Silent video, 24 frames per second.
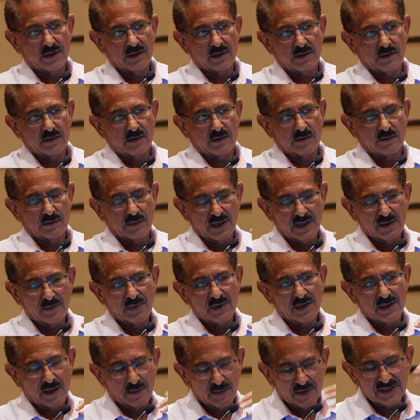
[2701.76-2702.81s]
that may
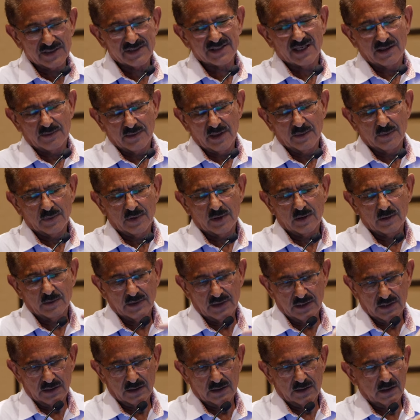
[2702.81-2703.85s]
be, I mean,
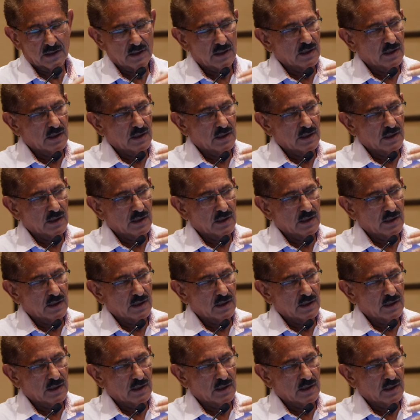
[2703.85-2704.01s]
semi-permanent,